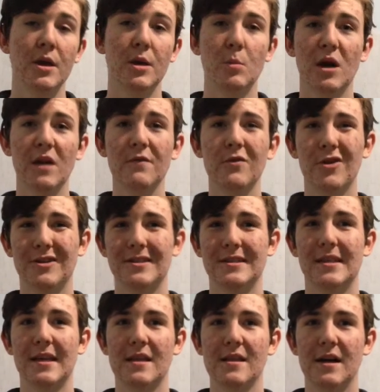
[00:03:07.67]
You might have
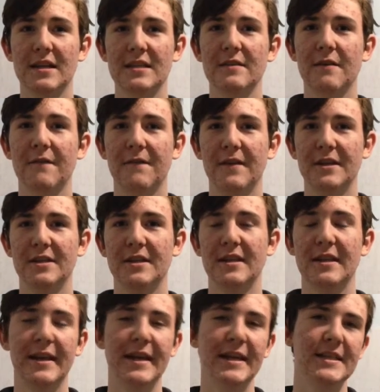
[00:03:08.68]
noticed that glass featured
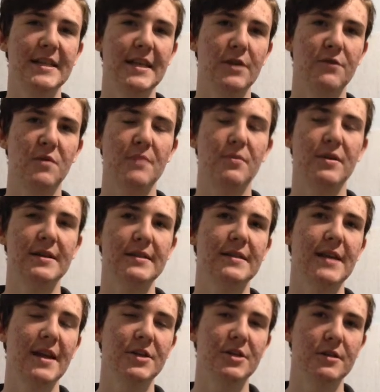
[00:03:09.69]
in each scene of my
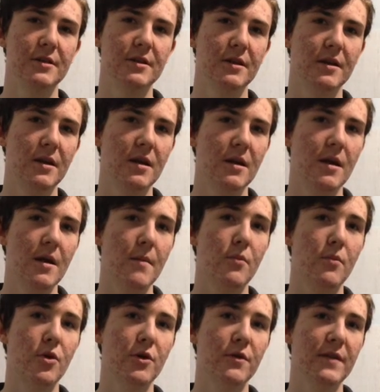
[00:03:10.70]
presentation,
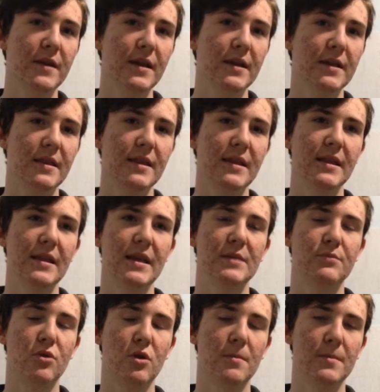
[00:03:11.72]
proving its
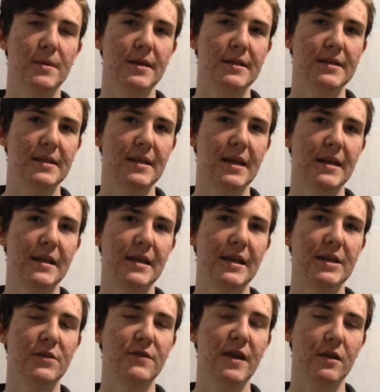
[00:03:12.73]
prominence in
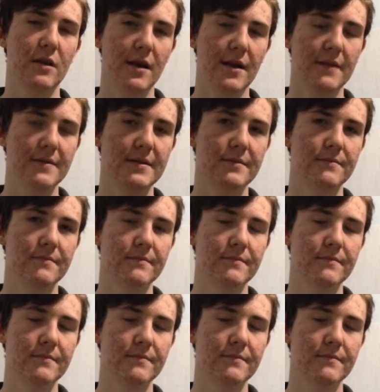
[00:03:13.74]
each of our lives.